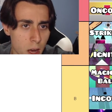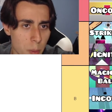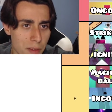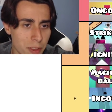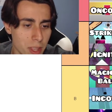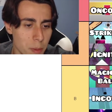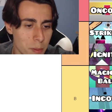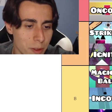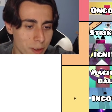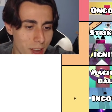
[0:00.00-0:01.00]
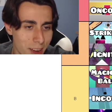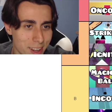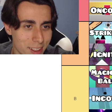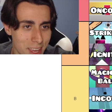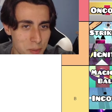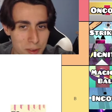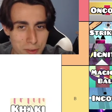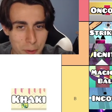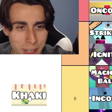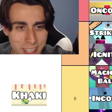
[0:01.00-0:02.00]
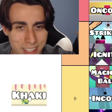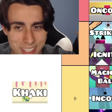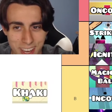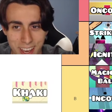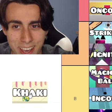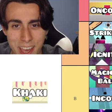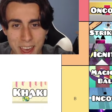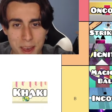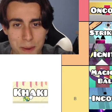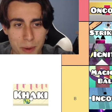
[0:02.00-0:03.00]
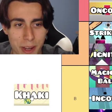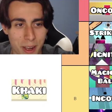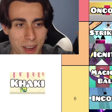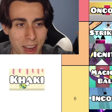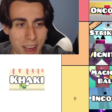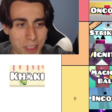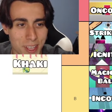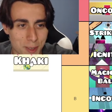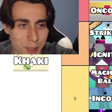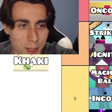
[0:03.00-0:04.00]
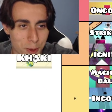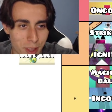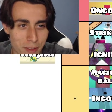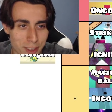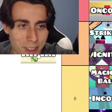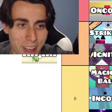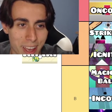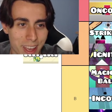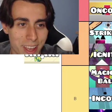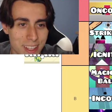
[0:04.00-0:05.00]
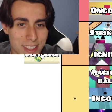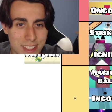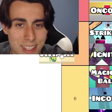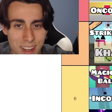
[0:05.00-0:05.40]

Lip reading: I feel like people are not gonna like me for putting it this high, but I think it's a really cool level, and